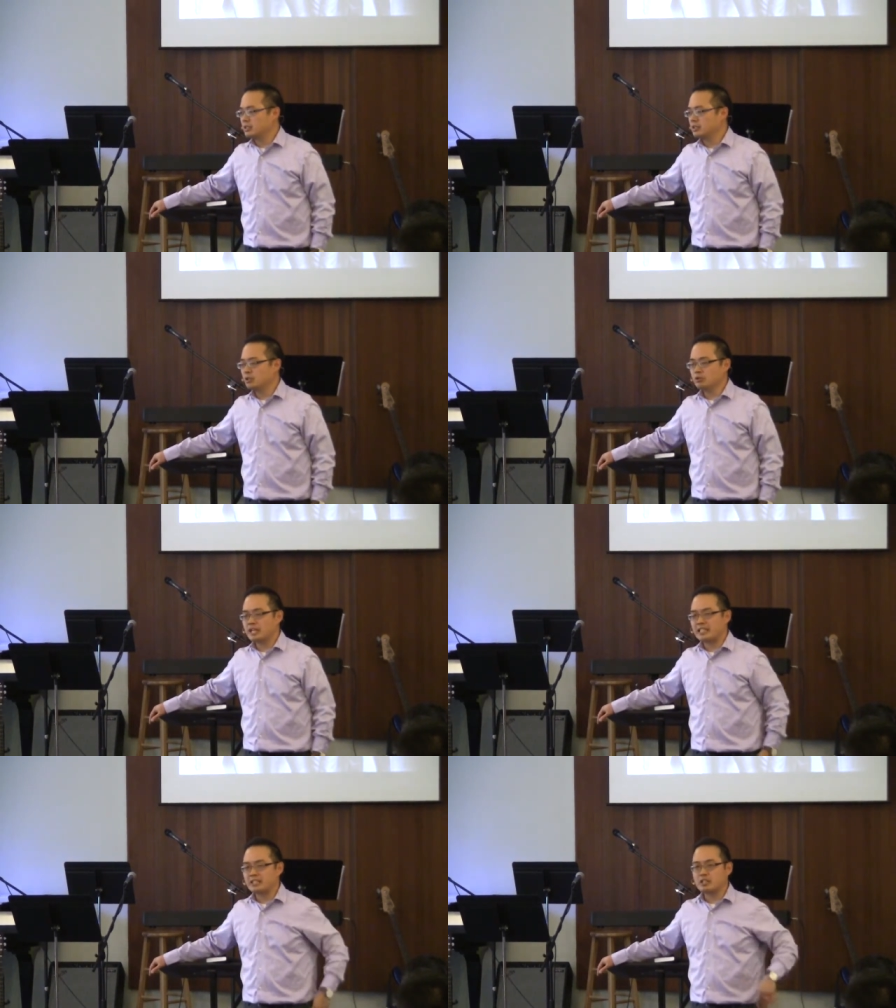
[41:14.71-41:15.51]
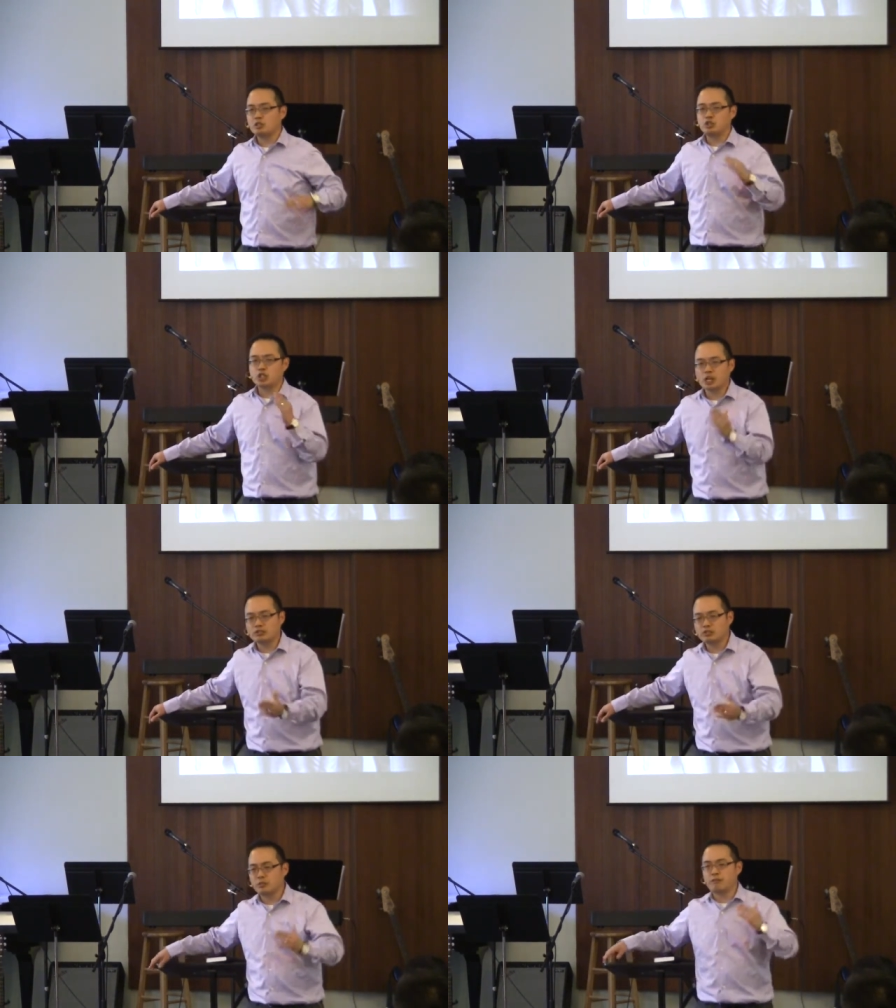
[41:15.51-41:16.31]
you know, that
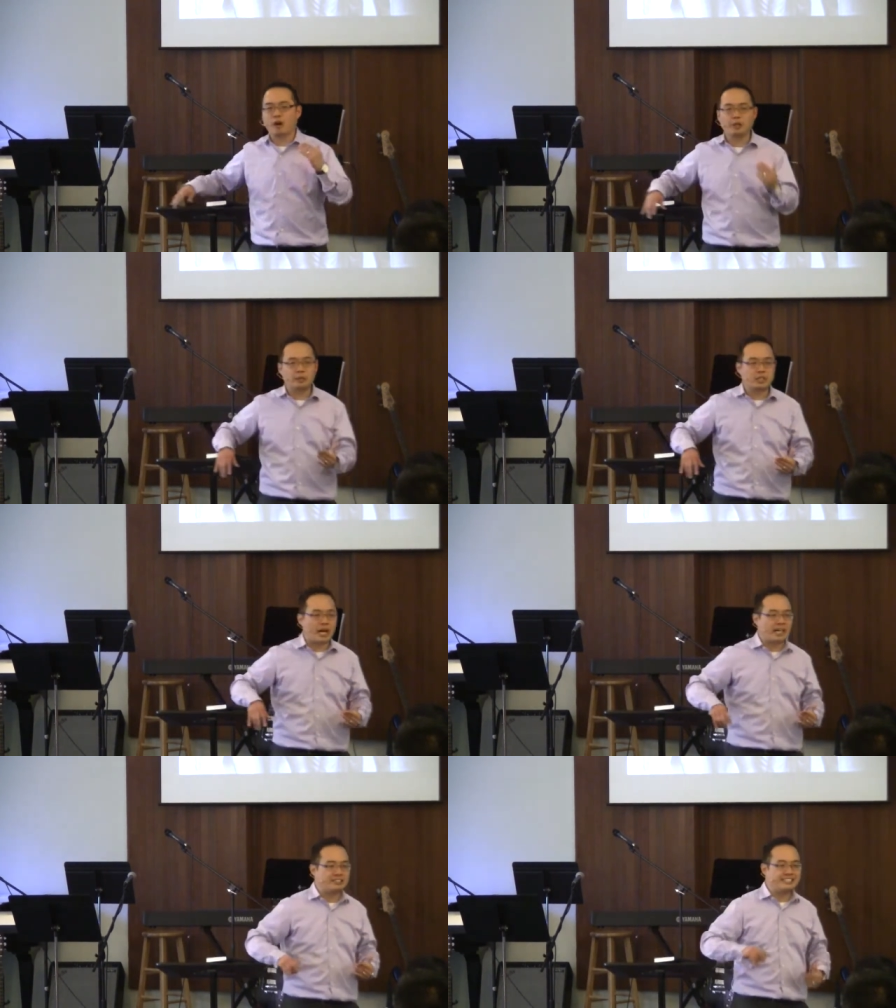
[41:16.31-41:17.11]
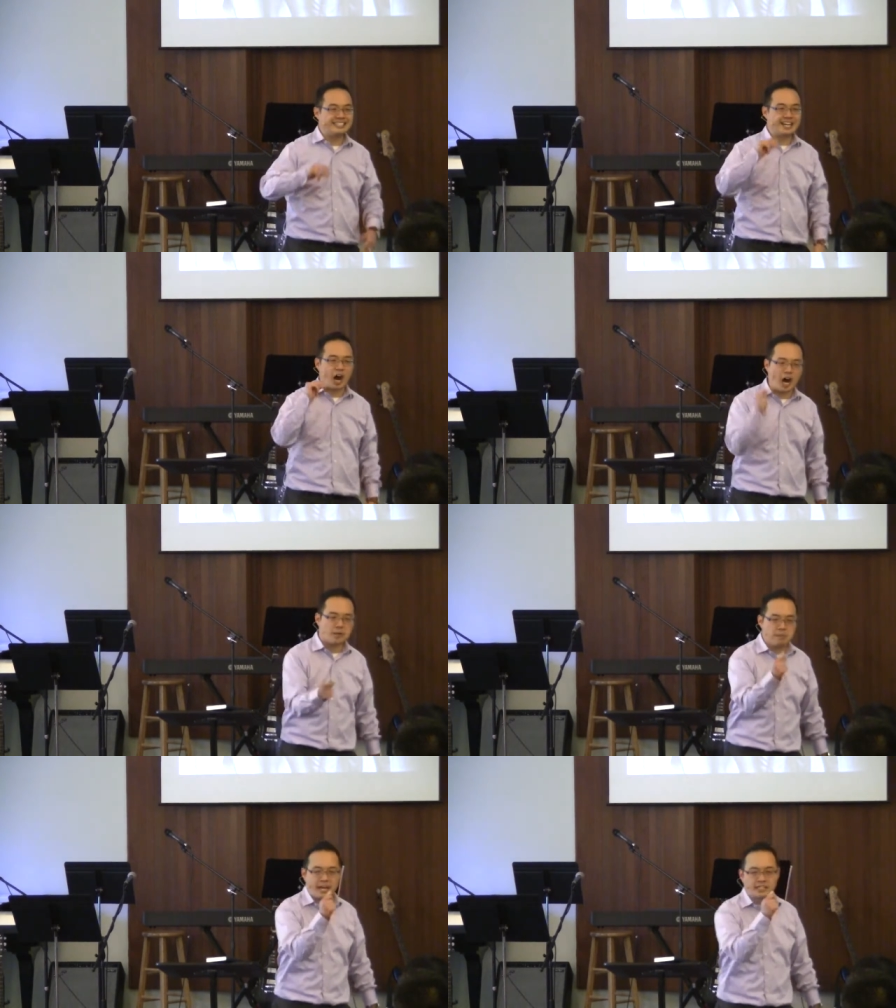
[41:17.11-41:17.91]
just following God didn't
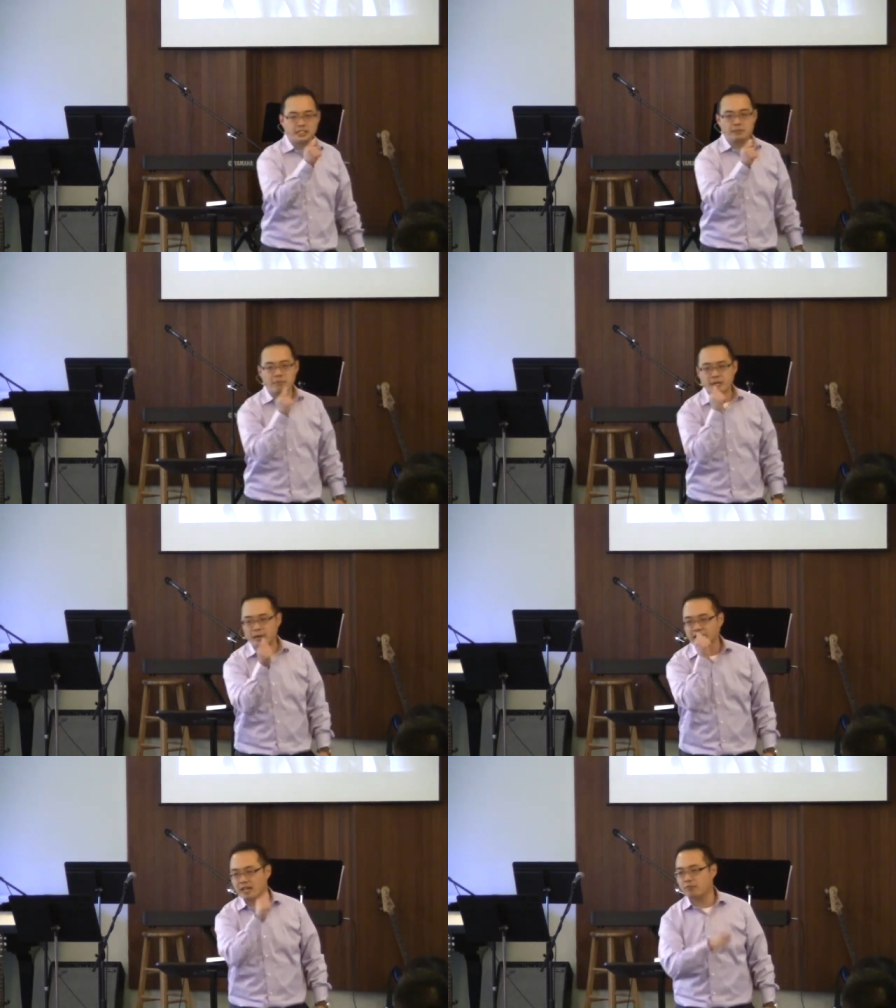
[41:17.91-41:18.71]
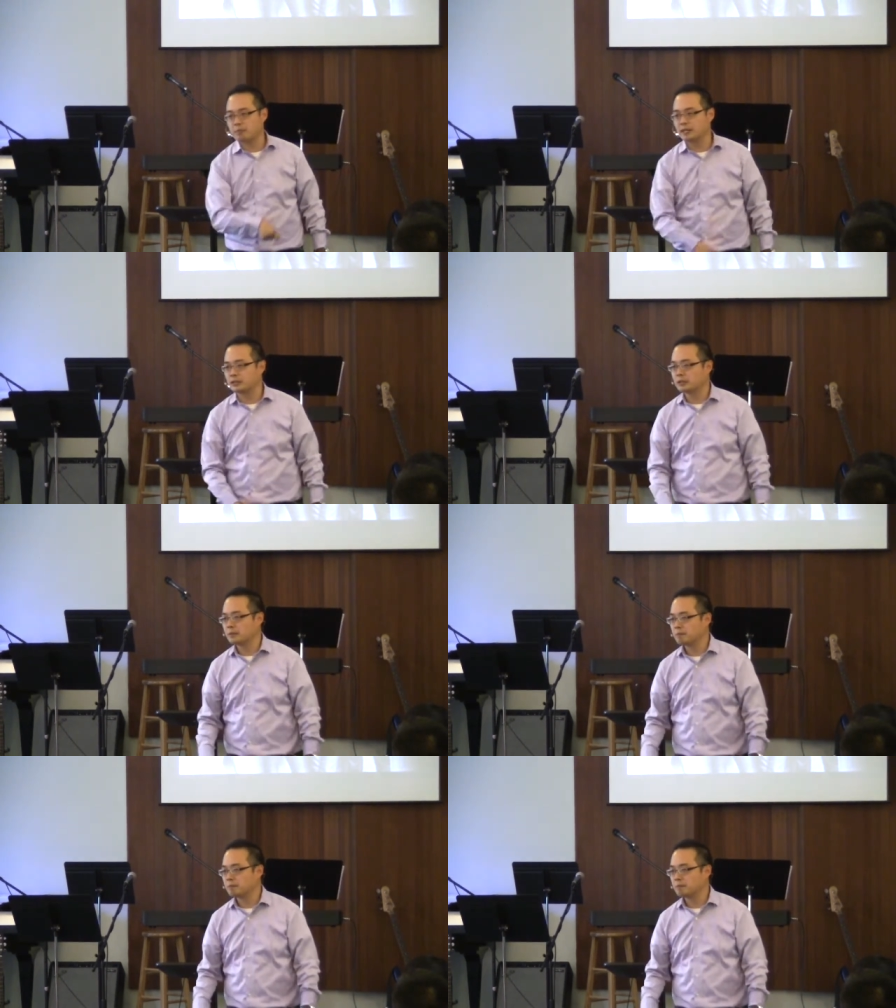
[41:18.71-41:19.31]
automatically make my life better.